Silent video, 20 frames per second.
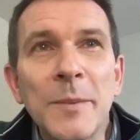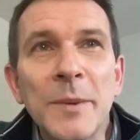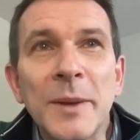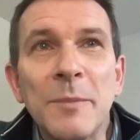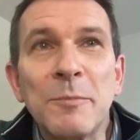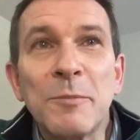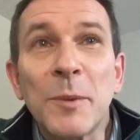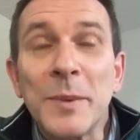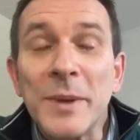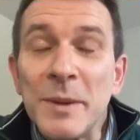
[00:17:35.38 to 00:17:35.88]
I mean,
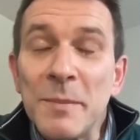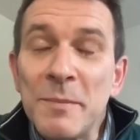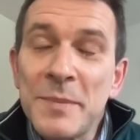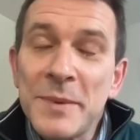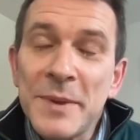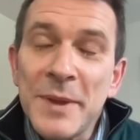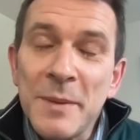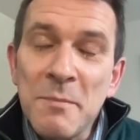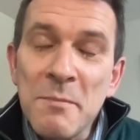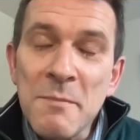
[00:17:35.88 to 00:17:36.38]
probably
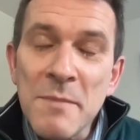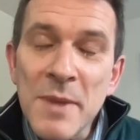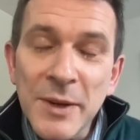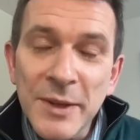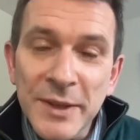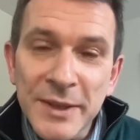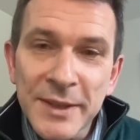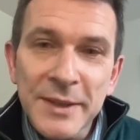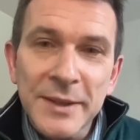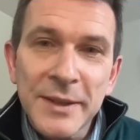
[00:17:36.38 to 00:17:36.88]
the
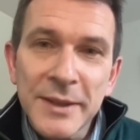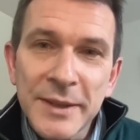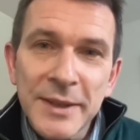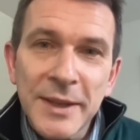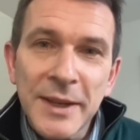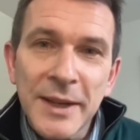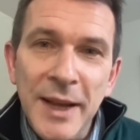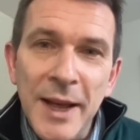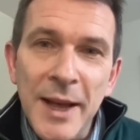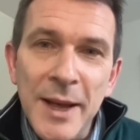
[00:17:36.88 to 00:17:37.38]
most
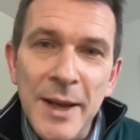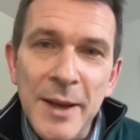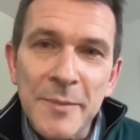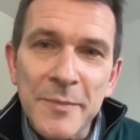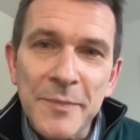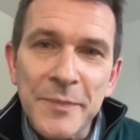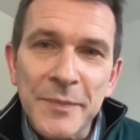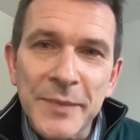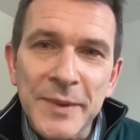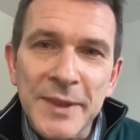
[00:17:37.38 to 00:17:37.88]

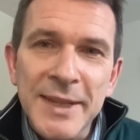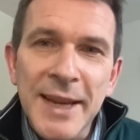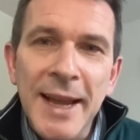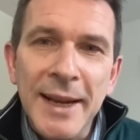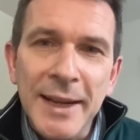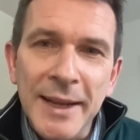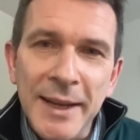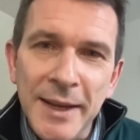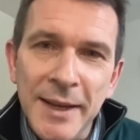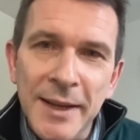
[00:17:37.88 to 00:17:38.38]

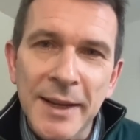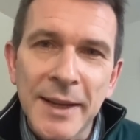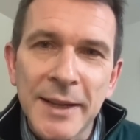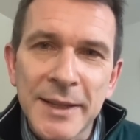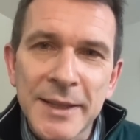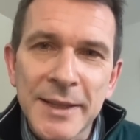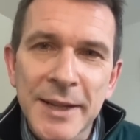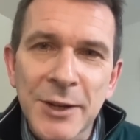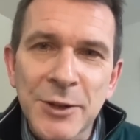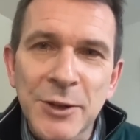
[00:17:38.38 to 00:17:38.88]
telling
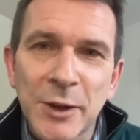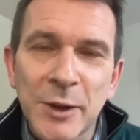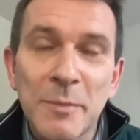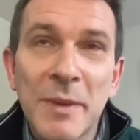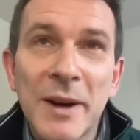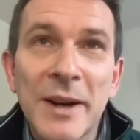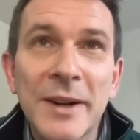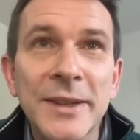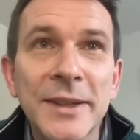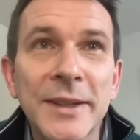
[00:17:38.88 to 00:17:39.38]
international
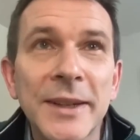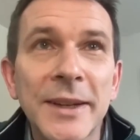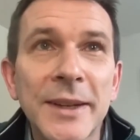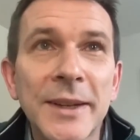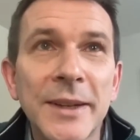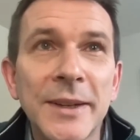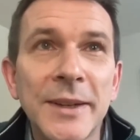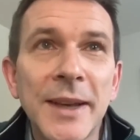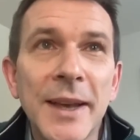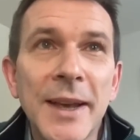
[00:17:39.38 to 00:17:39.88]
comparison I
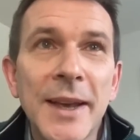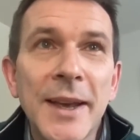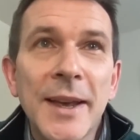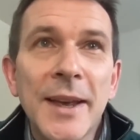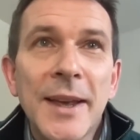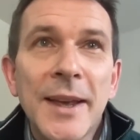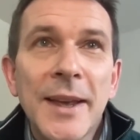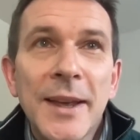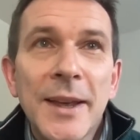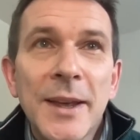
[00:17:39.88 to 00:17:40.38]

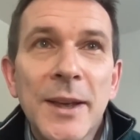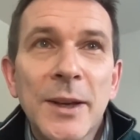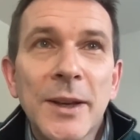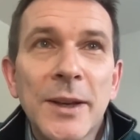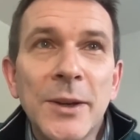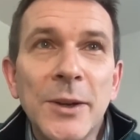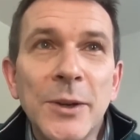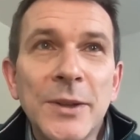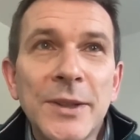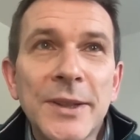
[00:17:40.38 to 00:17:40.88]

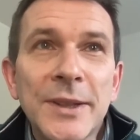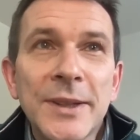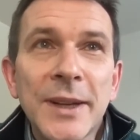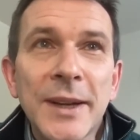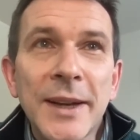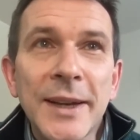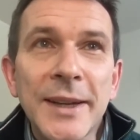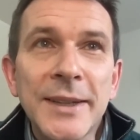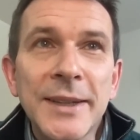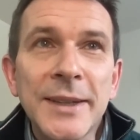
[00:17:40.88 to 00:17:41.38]
could
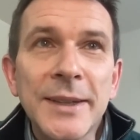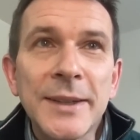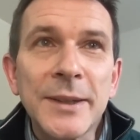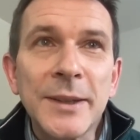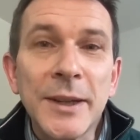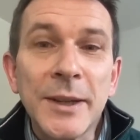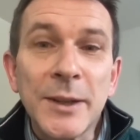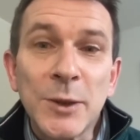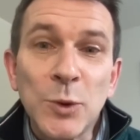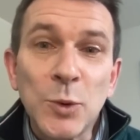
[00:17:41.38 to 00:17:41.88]
cite
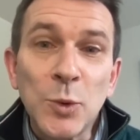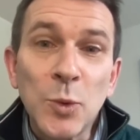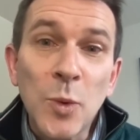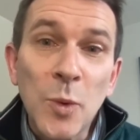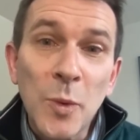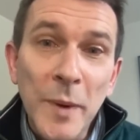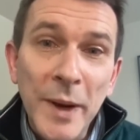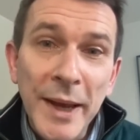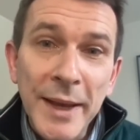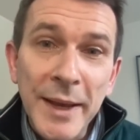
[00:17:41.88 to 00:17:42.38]
is
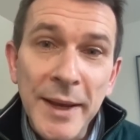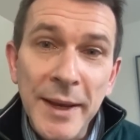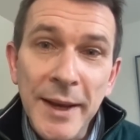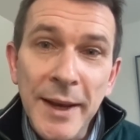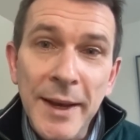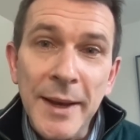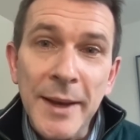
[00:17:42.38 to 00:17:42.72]
Norway.